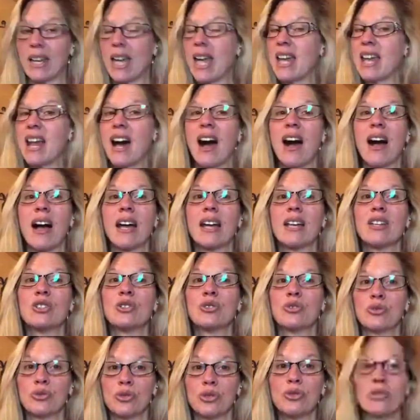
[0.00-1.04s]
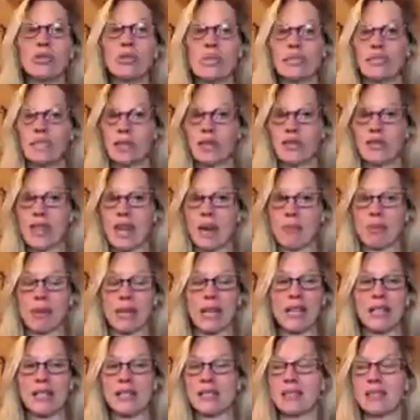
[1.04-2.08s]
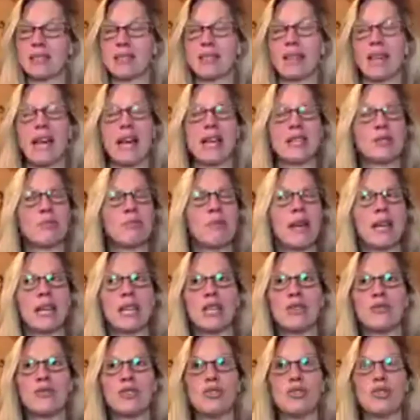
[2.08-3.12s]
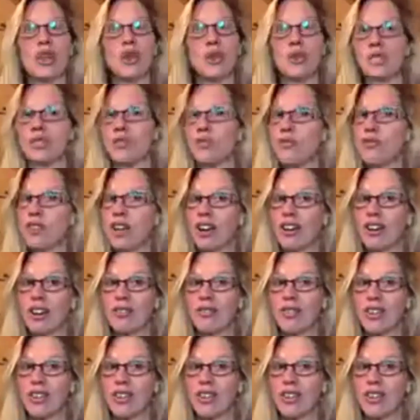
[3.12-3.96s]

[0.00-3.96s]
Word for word: And I truly know that, because as many of you know, it's very,